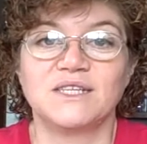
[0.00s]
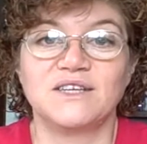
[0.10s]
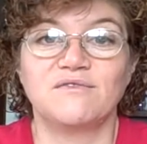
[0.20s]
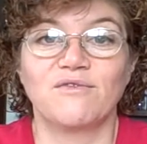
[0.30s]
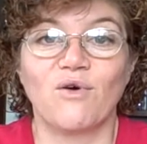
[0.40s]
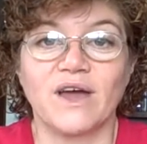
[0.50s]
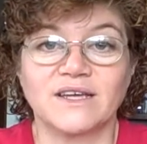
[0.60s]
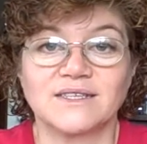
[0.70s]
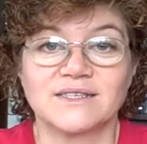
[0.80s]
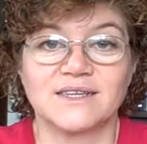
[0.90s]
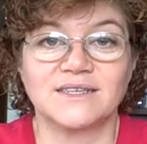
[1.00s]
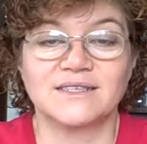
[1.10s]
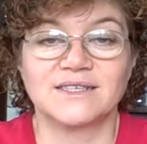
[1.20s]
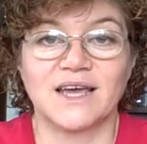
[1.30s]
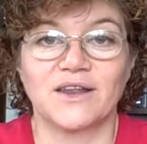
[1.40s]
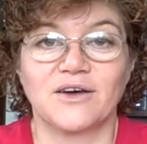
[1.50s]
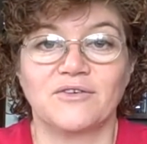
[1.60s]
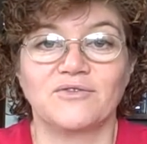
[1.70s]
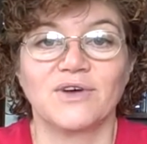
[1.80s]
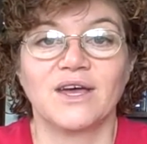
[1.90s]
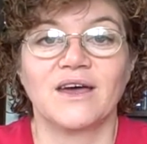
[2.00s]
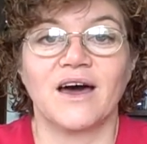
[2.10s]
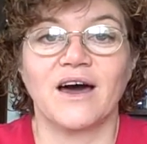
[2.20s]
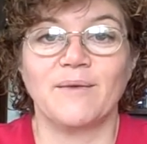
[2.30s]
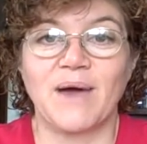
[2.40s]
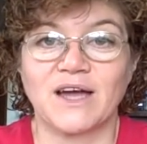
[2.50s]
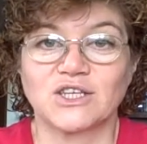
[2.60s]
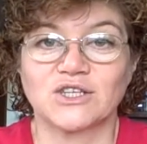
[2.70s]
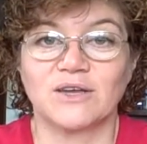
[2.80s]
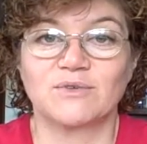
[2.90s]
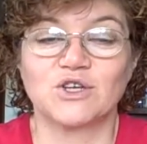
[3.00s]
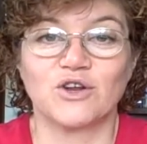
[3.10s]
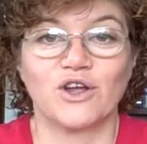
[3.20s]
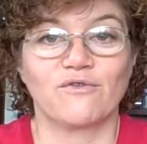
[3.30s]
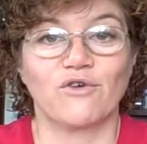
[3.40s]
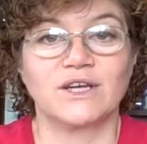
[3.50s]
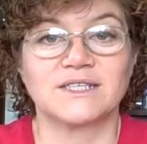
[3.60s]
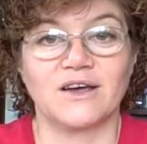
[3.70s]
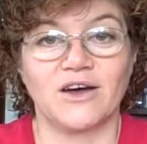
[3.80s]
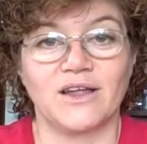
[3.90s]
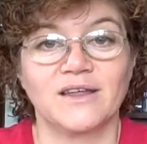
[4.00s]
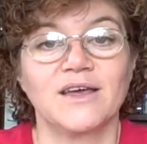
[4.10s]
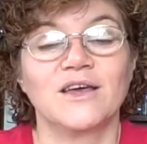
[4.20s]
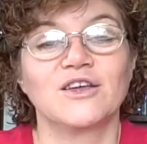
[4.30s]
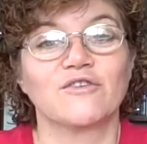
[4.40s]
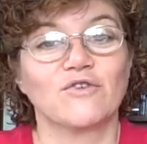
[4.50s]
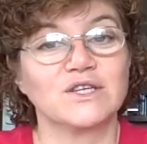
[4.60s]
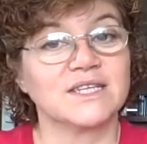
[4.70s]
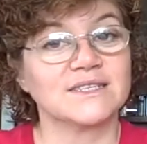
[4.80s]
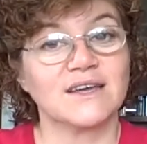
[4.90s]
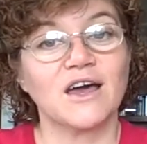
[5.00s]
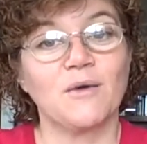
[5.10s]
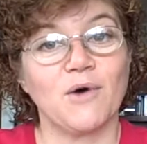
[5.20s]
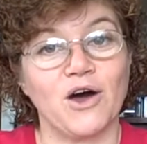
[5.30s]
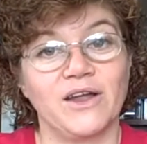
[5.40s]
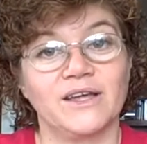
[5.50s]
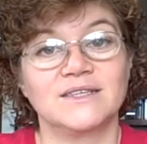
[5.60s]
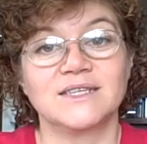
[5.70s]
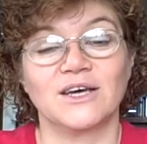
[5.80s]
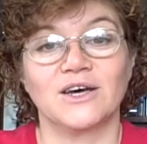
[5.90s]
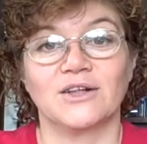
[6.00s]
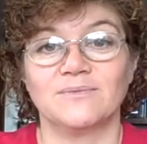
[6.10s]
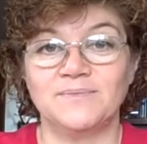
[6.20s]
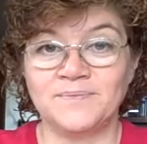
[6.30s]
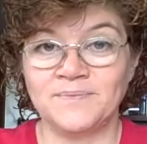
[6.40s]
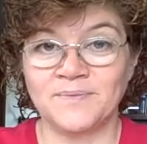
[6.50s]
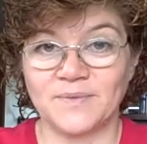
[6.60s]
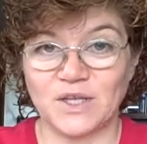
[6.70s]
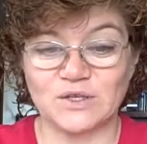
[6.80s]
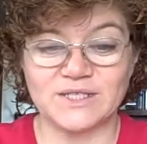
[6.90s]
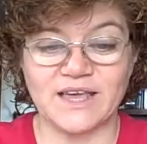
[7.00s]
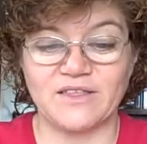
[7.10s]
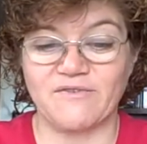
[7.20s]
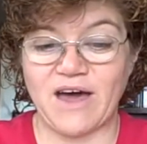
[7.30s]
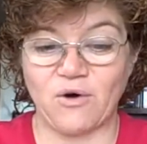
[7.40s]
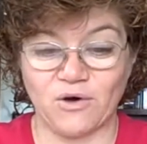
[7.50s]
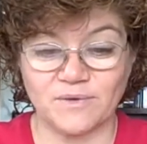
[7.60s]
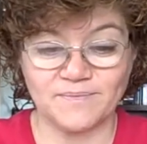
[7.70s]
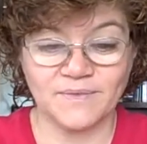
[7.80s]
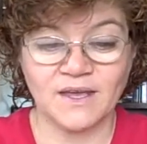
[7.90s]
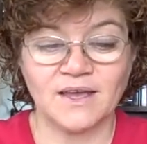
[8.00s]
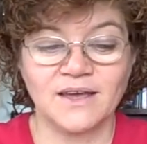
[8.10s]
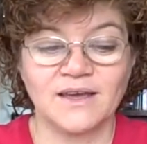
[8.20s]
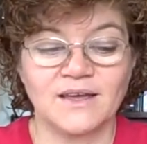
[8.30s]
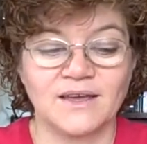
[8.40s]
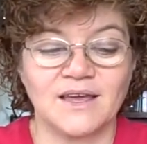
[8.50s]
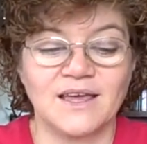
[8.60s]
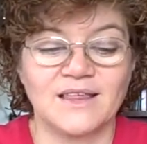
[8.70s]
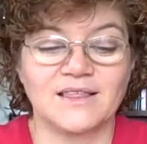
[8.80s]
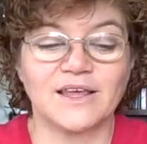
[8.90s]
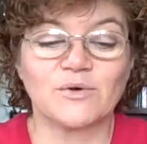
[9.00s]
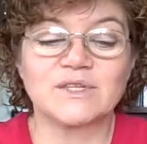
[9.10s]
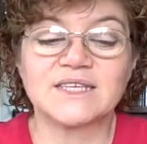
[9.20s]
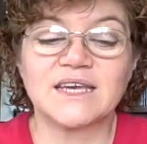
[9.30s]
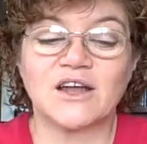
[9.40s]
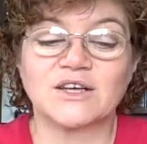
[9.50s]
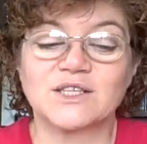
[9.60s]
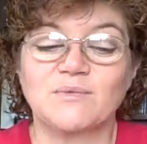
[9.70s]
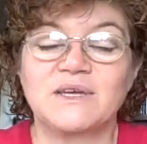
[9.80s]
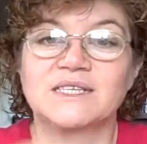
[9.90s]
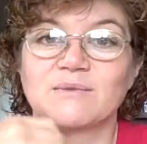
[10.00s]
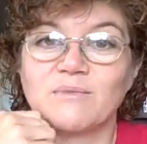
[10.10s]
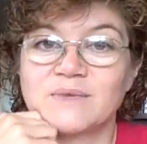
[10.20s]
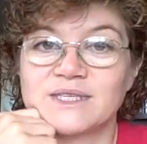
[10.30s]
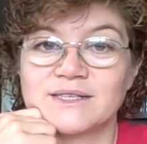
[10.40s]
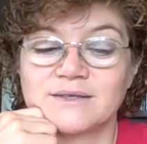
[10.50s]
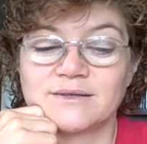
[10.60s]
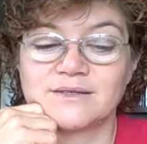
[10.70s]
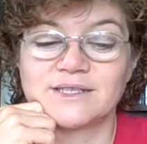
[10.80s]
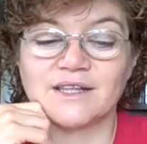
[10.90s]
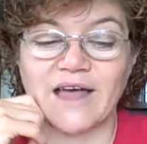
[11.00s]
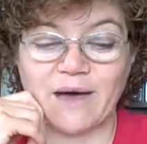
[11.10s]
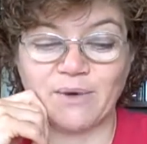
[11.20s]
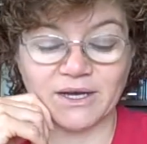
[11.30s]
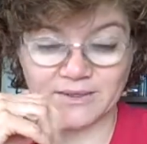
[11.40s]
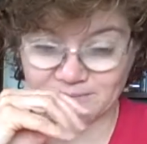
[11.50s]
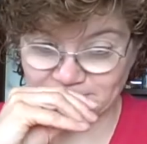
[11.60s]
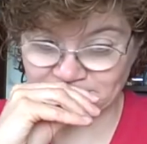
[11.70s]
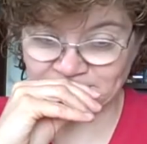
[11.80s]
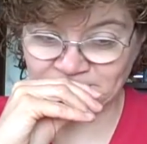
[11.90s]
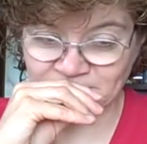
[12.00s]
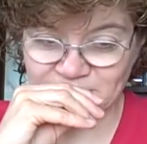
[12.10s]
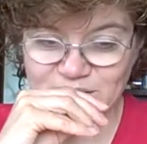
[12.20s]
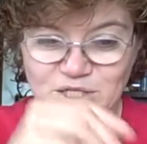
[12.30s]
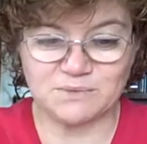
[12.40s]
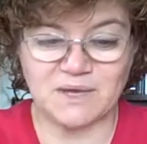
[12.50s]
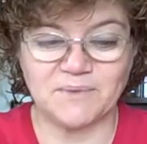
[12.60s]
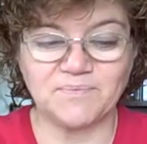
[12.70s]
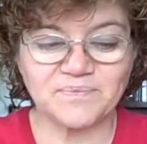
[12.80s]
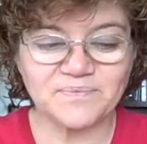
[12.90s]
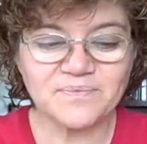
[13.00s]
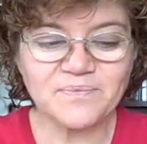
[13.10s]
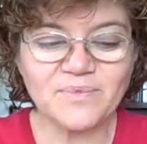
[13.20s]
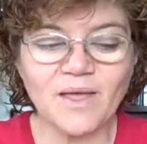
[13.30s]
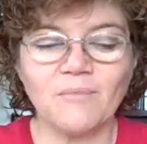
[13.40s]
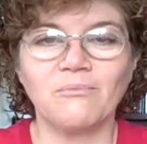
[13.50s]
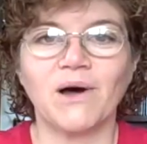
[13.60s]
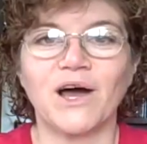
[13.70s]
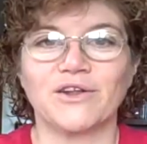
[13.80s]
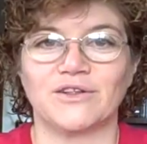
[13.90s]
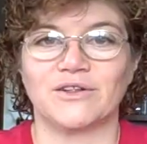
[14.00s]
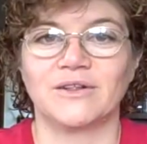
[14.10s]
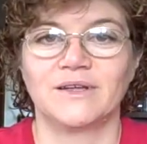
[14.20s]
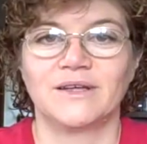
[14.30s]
devoiced instead of actually turning your voice on. Your voice doesn't come on until you say the vowel. Liquids can also be syllabic. Excuse me. Bottle.